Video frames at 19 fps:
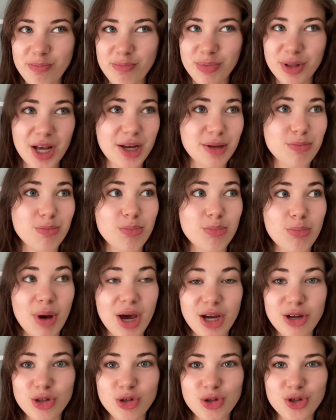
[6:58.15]
played
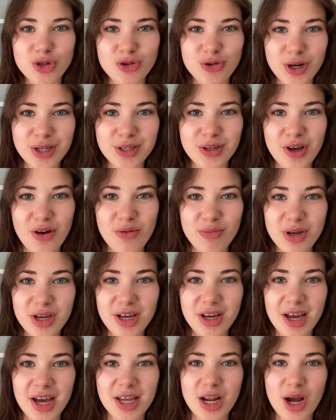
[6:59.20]
major tricks on
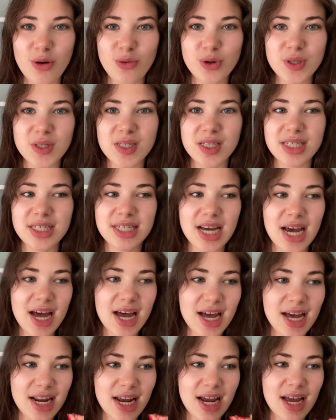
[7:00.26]
me and I was dead